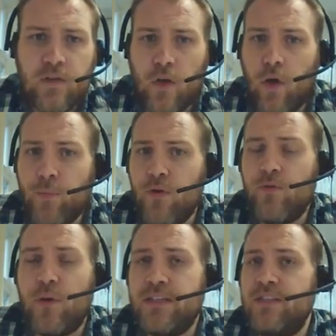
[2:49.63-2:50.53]
So
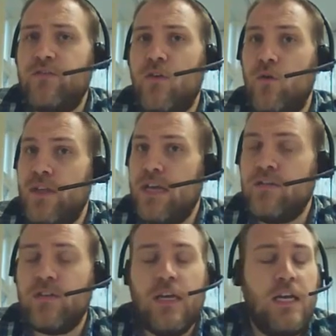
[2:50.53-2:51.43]
approved by default,
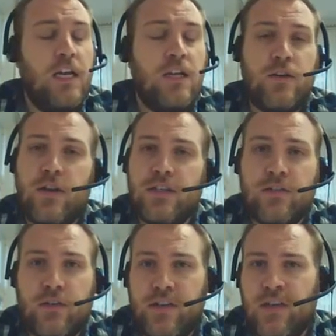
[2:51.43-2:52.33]
yes. We don't
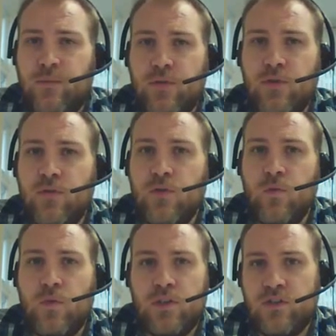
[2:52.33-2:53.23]
need to have any
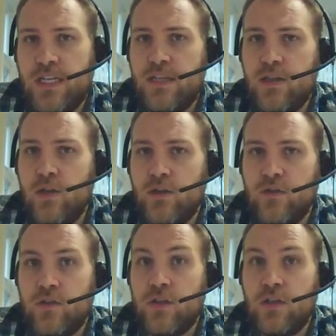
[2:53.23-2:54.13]
approval. We're just letting the
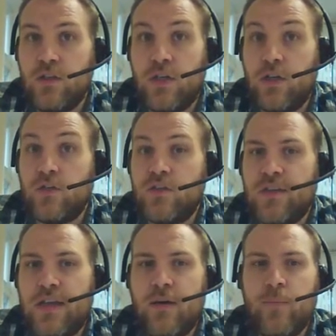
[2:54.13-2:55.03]
learners, go to
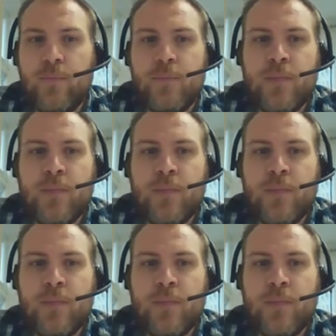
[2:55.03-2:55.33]
town.